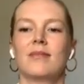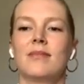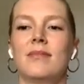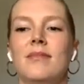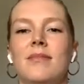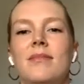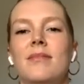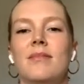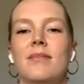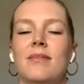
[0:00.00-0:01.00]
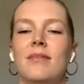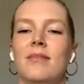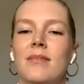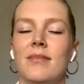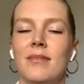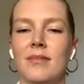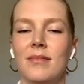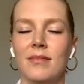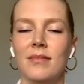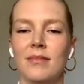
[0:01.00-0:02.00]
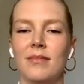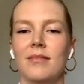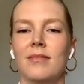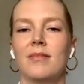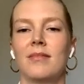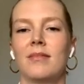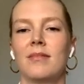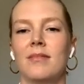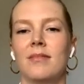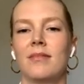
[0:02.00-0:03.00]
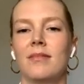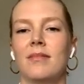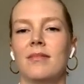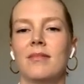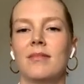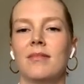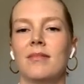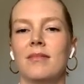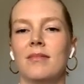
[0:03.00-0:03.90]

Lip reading: This person isn't speaking.